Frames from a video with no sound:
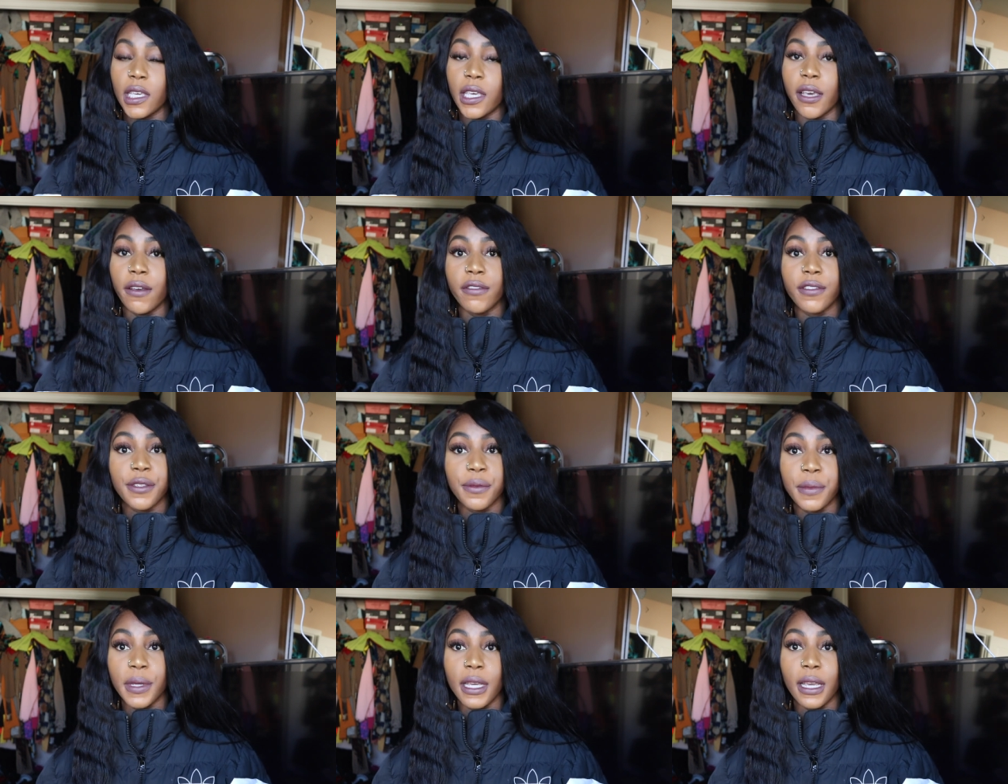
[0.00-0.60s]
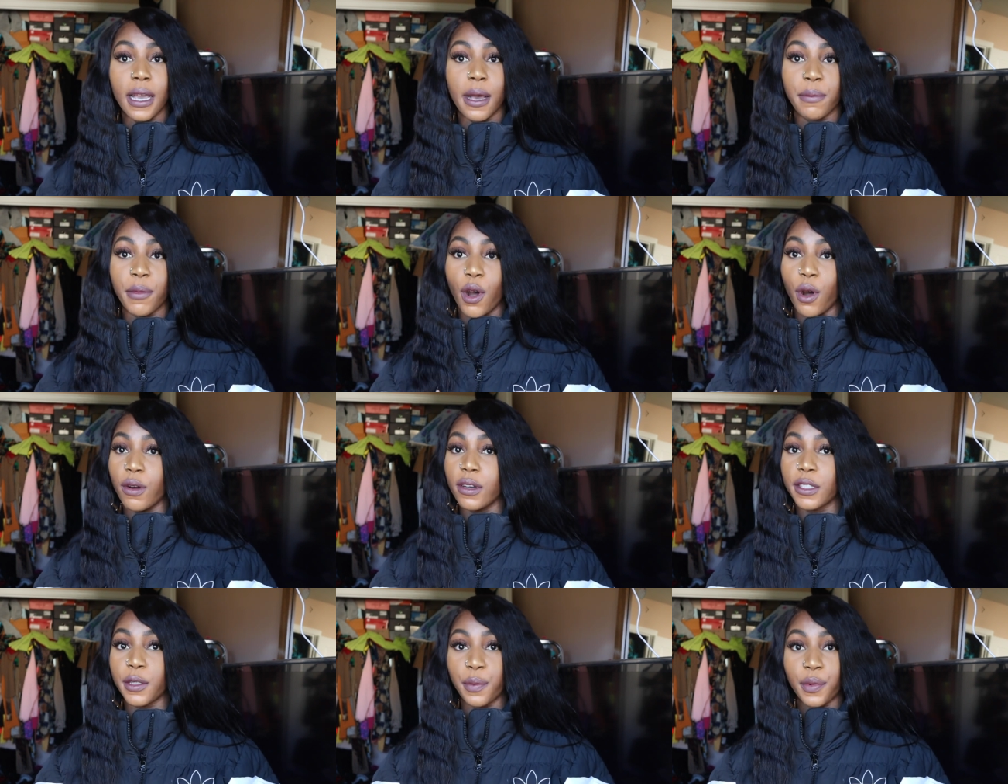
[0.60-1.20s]
gifts me, I'm
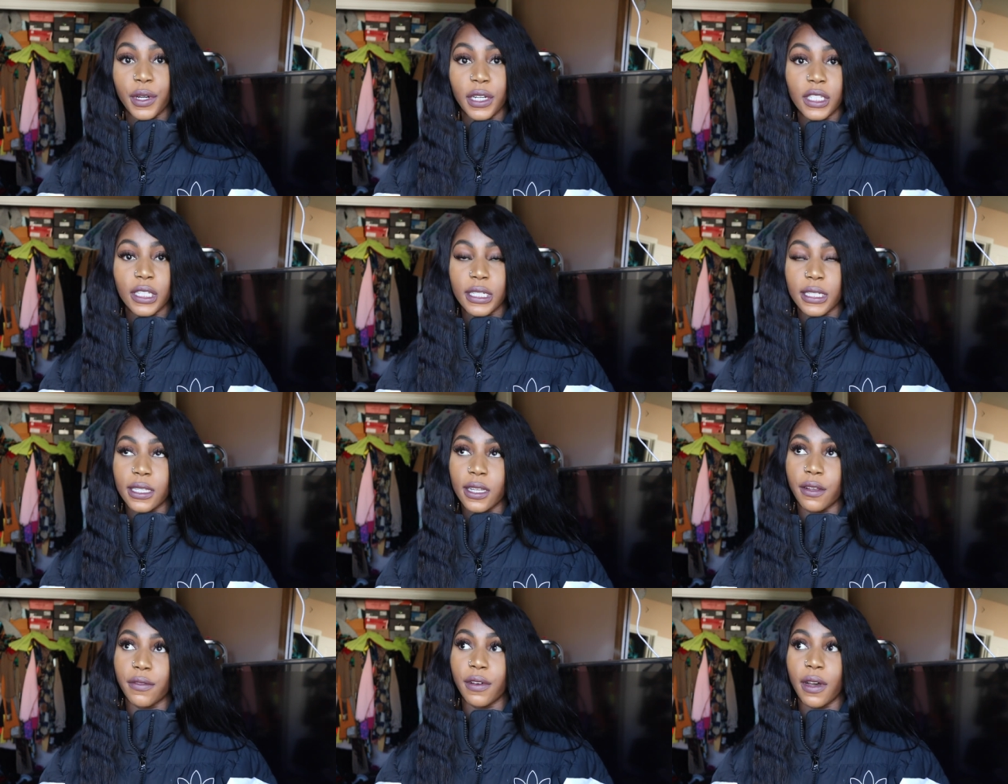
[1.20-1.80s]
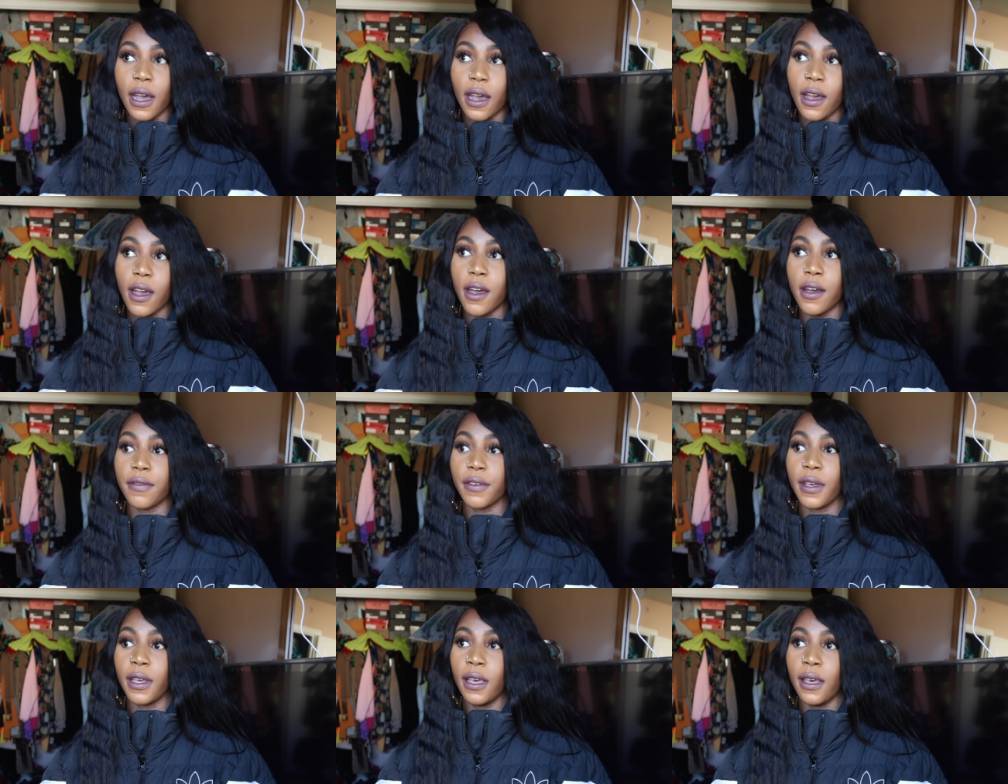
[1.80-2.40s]
always appreciative
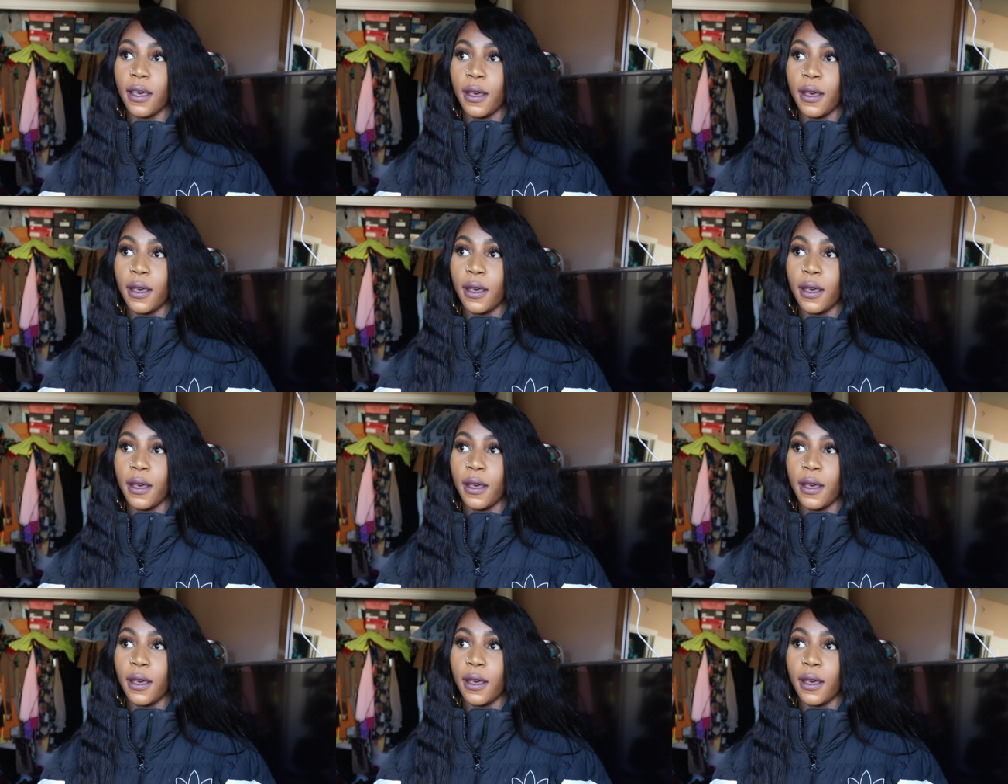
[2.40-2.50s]
of.